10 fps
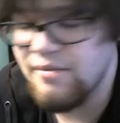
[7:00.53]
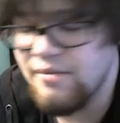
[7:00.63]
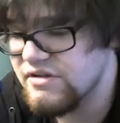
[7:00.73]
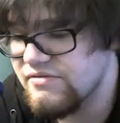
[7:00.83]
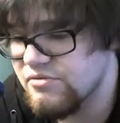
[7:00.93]

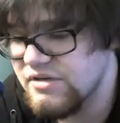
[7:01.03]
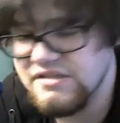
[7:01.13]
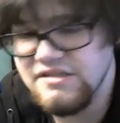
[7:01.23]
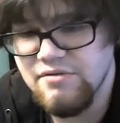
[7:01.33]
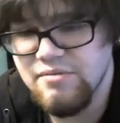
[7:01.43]
of different
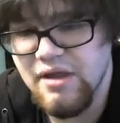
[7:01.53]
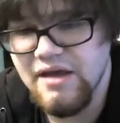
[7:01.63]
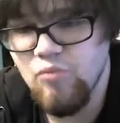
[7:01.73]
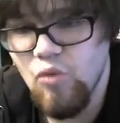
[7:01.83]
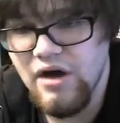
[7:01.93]
reasons that we play
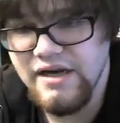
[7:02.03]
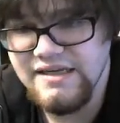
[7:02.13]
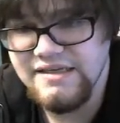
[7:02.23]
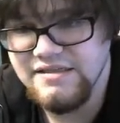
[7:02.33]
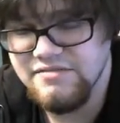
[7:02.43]
him. One
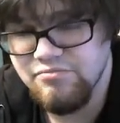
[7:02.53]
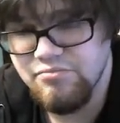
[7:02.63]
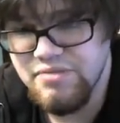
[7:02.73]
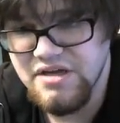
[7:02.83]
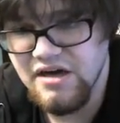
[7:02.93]
is
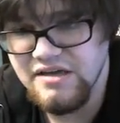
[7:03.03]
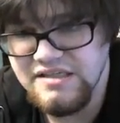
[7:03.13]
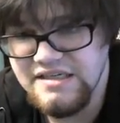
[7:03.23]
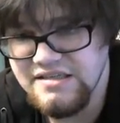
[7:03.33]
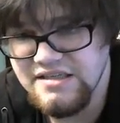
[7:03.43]
because
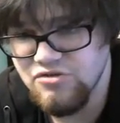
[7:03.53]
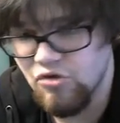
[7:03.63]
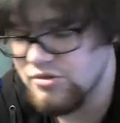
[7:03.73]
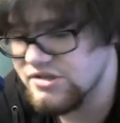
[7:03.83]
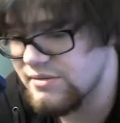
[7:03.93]
he is the
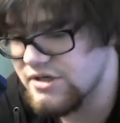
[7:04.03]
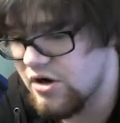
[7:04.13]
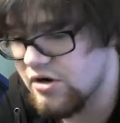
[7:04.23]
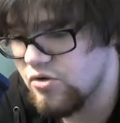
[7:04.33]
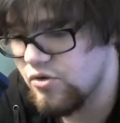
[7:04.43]
normal summon
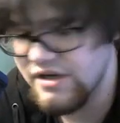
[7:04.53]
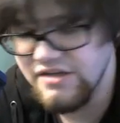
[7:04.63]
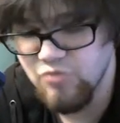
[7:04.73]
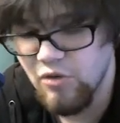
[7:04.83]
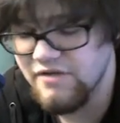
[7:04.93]
Darklord.
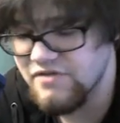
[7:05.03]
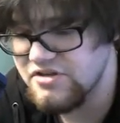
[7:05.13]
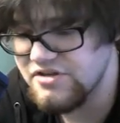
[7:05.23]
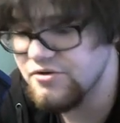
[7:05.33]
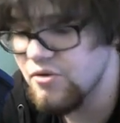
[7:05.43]
He's one of the
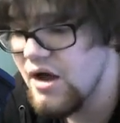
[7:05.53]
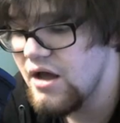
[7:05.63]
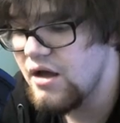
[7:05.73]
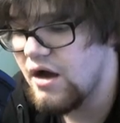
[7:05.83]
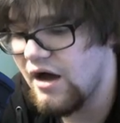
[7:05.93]
2
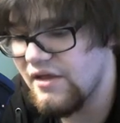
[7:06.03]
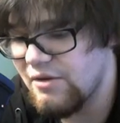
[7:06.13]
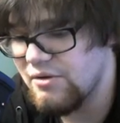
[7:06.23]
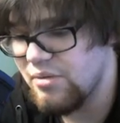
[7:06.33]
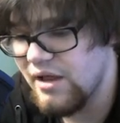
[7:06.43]

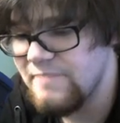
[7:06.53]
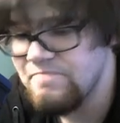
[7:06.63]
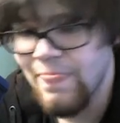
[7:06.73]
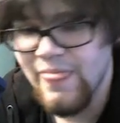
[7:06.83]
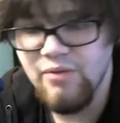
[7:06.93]
that we play.
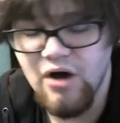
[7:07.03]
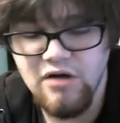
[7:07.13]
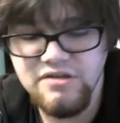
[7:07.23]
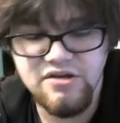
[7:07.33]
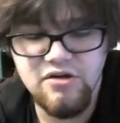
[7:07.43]
But
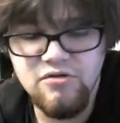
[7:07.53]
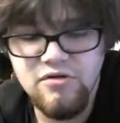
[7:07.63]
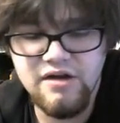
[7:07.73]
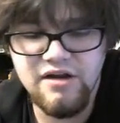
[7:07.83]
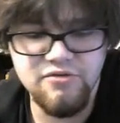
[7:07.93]
also,
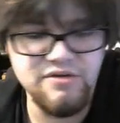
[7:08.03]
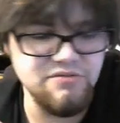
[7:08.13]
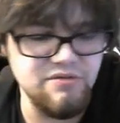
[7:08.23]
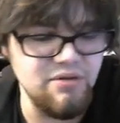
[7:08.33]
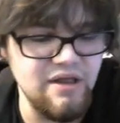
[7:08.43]
another
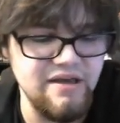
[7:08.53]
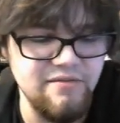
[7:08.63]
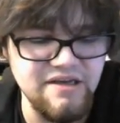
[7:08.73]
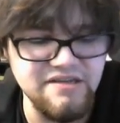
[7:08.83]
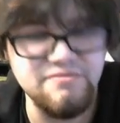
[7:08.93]
reason we play
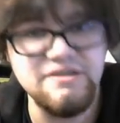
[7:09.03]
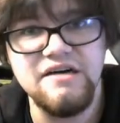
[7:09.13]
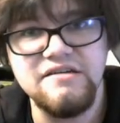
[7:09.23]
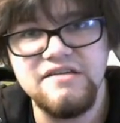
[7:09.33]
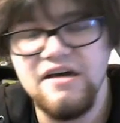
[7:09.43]
him is
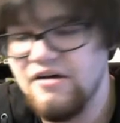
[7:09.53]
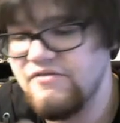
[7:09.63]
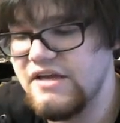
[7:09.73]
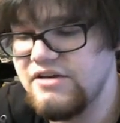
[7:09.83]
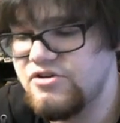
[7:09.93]
because
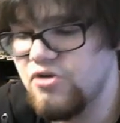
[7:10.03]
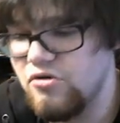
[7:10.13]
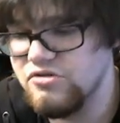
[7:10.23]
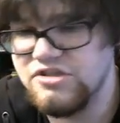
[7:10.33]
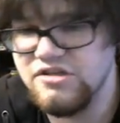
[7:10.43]
of
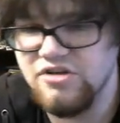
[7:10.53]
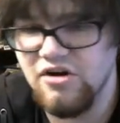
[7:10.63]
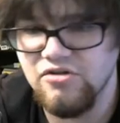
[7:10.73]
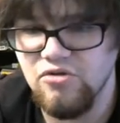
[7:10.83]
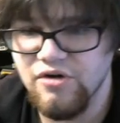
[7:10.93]
Indulged
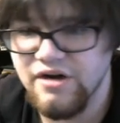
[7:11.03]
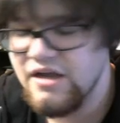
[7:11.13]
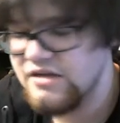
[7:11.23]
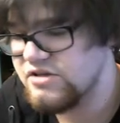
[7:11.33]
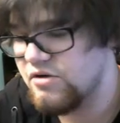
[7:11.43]
Darklord.
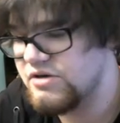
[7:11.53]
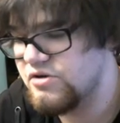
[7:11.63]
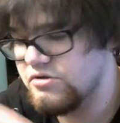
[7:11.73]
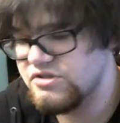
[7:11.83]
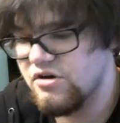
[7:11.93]
So
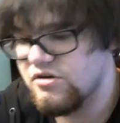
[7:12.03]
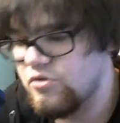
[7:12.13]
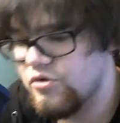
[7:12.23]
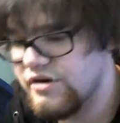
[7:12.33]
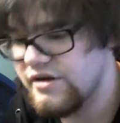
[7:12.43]
Indulged
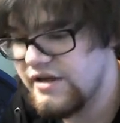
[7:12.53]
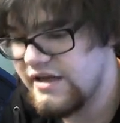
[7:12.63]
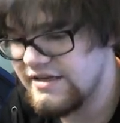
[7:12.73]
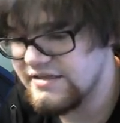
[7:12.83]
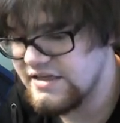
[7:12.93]
Darklord
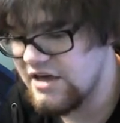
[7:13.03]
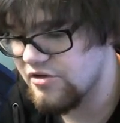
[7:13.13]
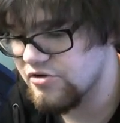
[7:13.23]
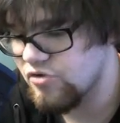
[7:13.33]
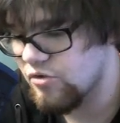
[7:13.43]
is the
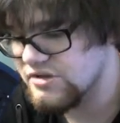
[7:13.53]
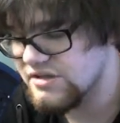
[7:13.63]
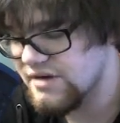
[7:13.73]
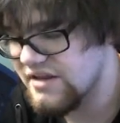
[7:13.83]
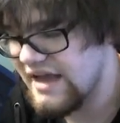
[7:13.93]
other normal
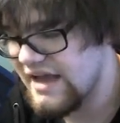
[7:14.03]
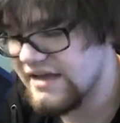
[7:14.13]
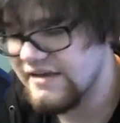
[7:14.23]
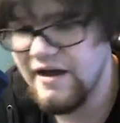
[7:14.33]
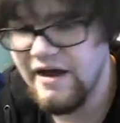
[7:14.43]
summon of the
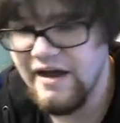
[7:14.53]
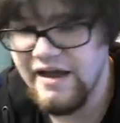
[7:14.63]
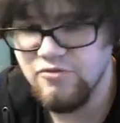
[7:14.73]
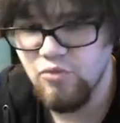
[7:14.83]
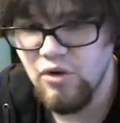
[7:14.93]
deck,
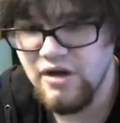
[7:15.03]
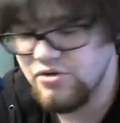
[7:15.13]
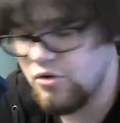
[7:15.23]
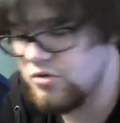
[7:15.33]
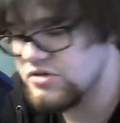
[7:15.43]
and what
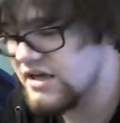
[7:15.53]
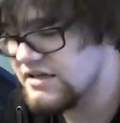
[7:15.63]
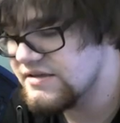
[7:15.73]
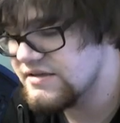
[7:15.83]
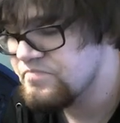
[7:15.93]
Indulged
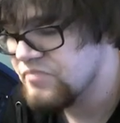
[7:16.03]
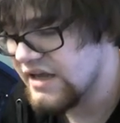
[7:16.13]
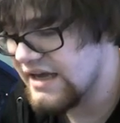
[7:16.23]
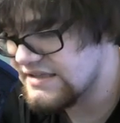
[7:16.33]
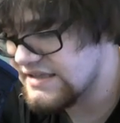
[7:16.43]
does,
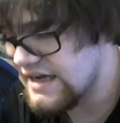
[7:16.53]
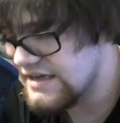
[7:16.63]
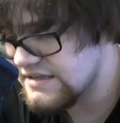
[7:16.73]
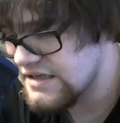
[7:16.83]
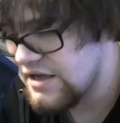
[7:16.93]
it
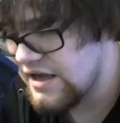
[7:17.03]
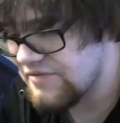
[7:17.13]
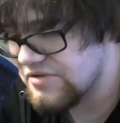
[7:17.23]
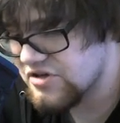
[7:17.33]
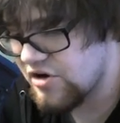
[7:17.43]
says,
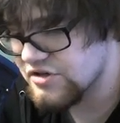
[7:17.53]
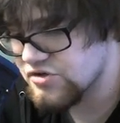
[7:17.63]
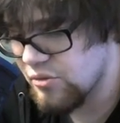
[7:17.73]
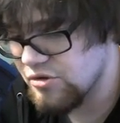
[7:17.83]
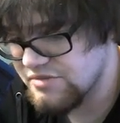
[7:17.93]
if this card is
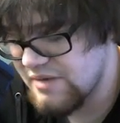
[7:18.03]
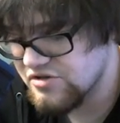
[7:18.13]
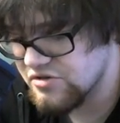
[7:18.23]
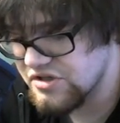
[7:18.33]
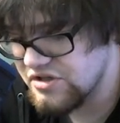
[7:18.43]
normal or
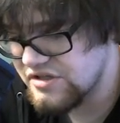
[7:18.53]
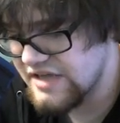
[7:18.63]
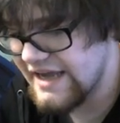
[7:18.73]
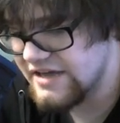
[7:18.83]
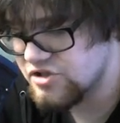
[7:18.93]
special,
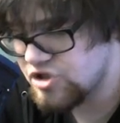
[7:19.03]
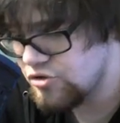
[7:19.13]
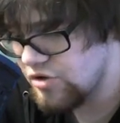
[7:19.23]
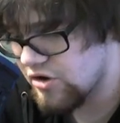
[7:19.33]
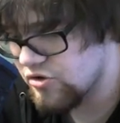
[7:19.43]
take
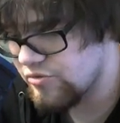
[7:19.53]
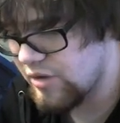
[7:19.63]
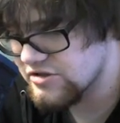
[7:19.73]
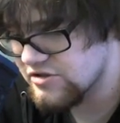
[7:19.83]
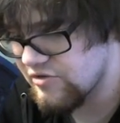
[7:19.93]
2 Darklord
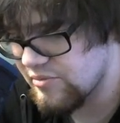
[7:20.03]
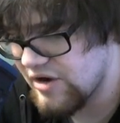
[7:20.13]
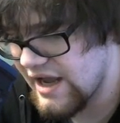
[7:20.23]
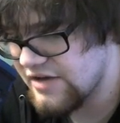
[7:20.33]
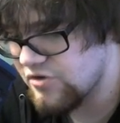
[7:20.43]
monsters from
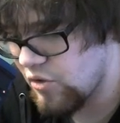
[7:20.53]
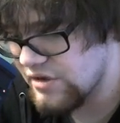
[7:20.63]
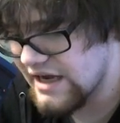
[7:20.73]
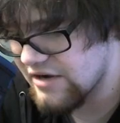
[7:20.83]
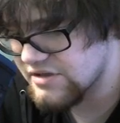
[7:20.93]
your hand
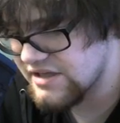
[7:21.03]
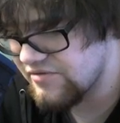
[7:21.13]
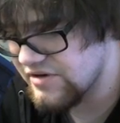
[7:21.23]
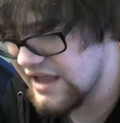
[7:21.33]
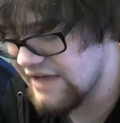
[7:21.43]
or deck with
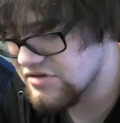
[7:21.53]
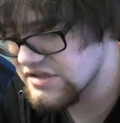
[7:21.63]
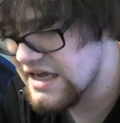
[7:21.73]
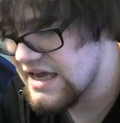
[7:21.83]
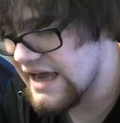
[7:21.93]
different
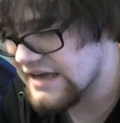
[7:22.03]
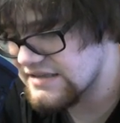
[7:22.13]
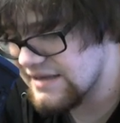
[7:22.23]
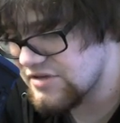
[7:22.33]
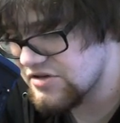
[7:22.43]
levels,
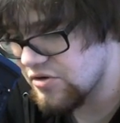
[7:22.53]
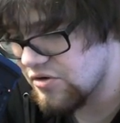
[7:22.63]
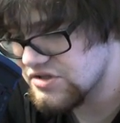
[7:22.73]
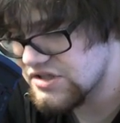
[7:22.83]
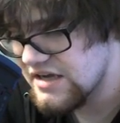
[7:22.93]
except
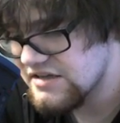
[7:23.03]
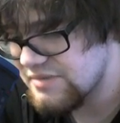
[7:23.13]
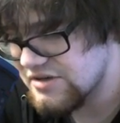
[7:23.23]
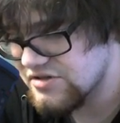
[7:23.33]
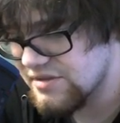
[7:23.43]
Indulged,
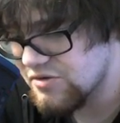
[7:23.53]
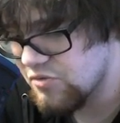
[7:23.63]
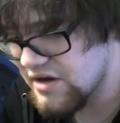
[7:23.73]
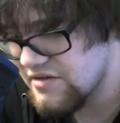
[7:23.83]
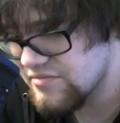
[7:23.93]
special summon
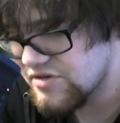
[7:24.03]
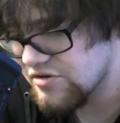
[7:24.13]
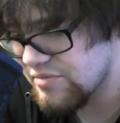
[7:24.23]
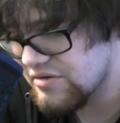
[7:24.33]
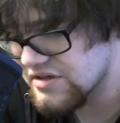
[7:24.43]
one of them to
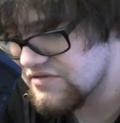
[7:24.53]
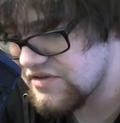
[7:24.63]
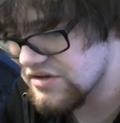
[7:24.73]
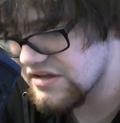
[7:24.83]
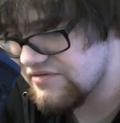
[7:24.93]
your opponent's
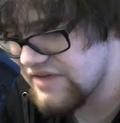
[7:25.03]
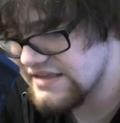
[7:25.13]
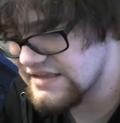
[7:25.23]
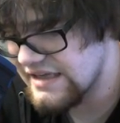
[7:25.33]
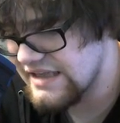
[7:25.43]
field in
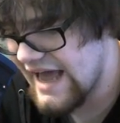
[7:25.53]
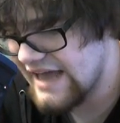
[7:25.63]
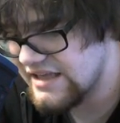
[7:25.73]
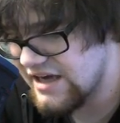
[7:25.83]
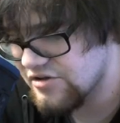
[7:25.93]
defense, and
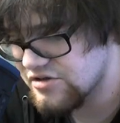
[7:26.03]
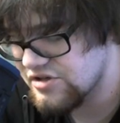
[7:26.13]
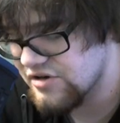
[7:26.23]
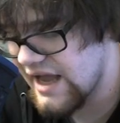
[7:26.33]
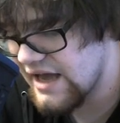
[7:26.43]
add the other to
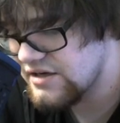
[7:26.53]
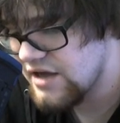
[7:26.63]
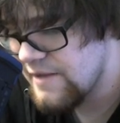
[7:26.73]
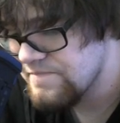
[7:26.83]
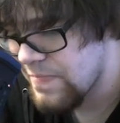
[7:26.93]
your hand.
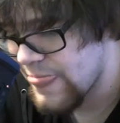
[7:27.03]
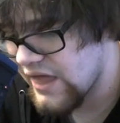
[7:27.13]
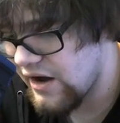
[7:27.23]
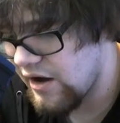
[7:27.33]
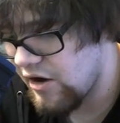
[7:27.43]

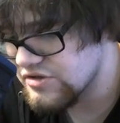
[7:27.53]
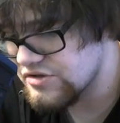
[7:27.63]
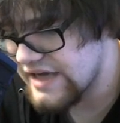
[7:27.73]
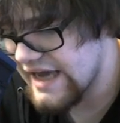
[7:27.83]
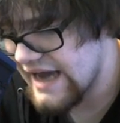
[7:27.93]
Also,
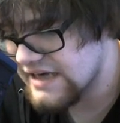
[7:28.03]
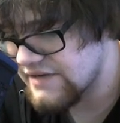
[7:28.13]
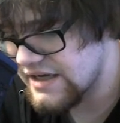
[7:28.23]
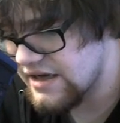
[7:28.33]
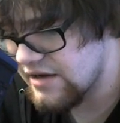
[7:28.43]
you can't
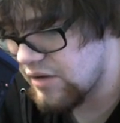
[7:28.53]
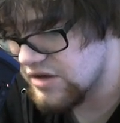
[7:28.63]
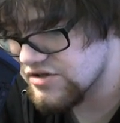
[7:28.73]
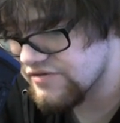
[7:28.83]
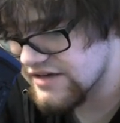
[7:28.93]
activate
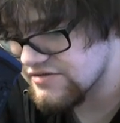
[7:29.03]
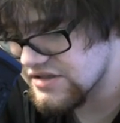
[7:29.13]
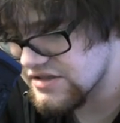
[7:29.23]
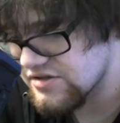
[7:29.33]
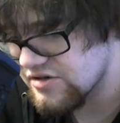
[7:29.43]
monster effects for
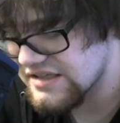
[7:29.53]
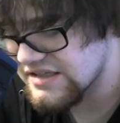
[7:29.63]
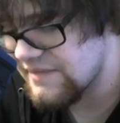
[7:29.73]
this turn except